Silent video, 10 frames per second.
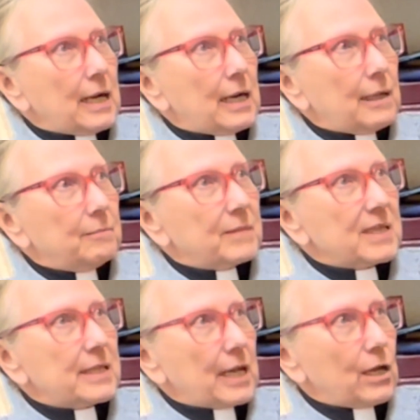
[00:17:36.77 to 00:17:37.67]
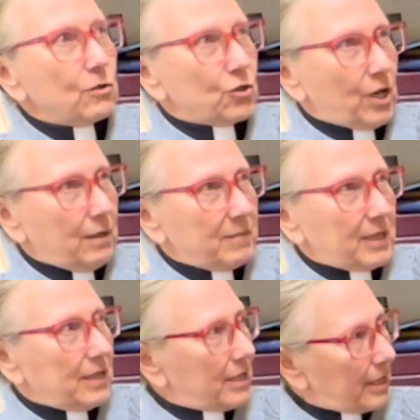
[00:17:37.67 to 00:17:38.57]
um, St. James
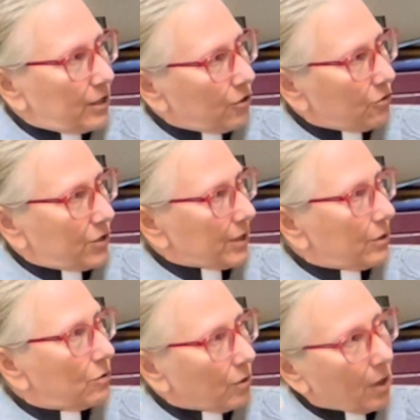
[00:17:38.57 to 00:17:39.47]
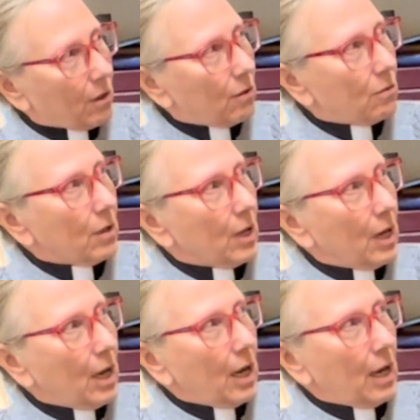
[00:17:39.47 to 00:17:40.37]
continue to grow.
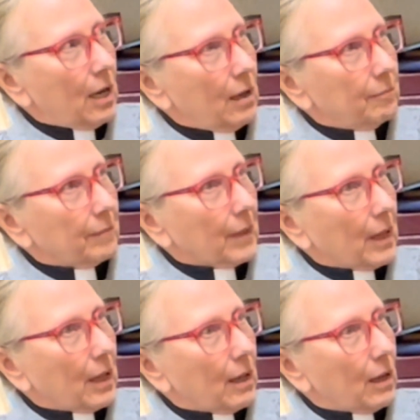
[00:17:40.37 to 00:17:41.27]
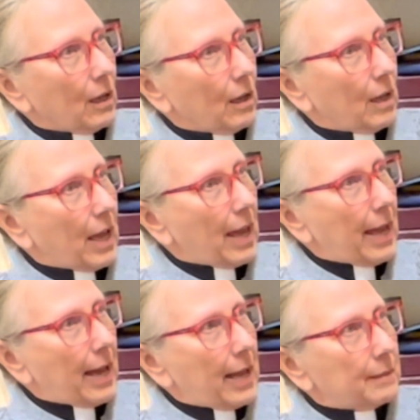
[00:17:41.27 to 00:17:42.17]
Mm-hmm. Um,
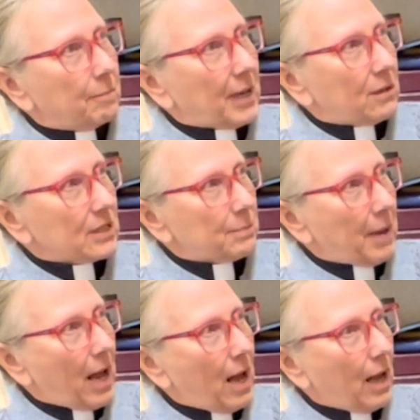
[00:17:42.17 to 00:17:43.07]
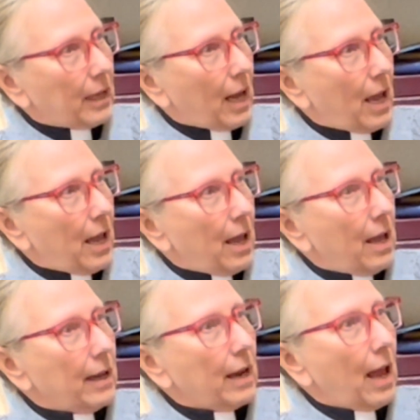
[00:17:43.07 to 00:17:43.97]
and bounce back
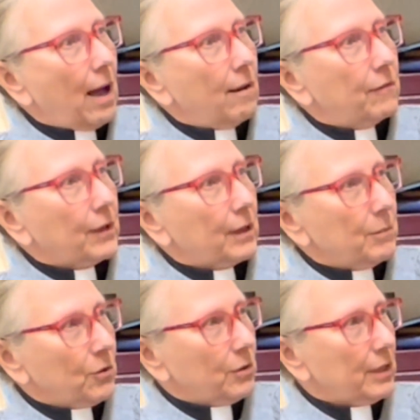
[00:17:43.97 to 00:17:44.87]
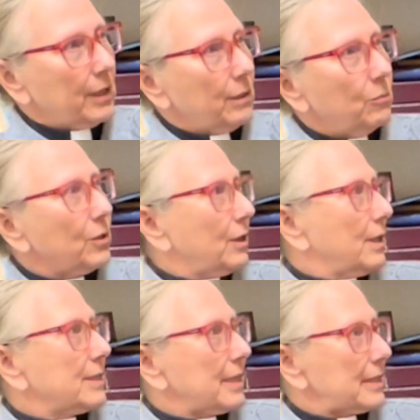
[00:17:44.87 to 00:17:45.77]
and have the community
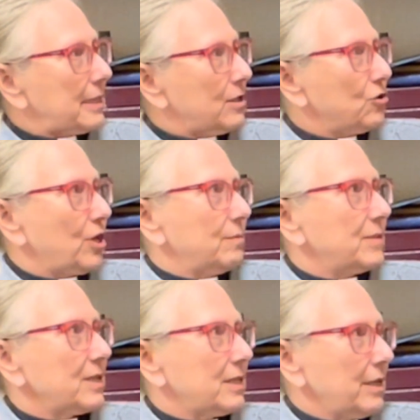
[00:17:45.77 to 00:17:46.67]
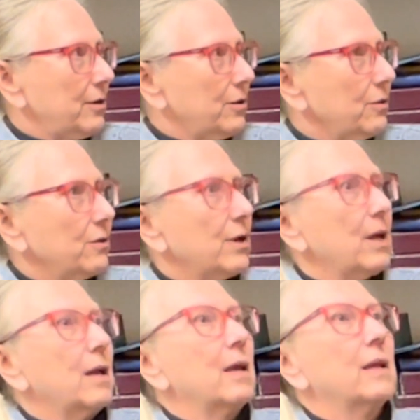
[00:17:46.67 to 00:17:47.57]
realize that St. James is here
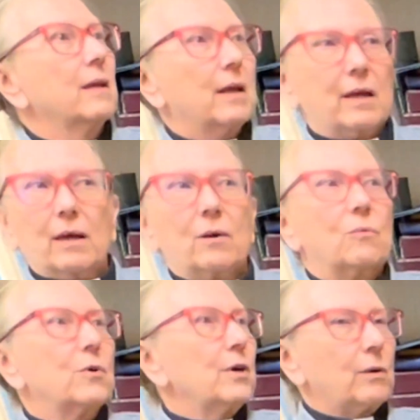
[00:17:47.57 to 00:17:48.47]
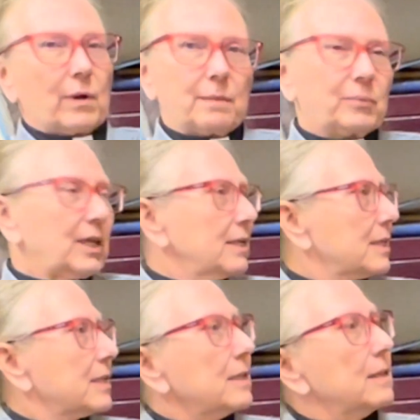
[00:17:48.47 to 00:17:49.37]
and we're a great
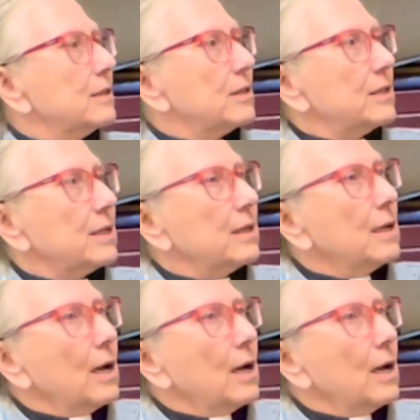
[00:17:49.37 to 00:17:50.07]
place to to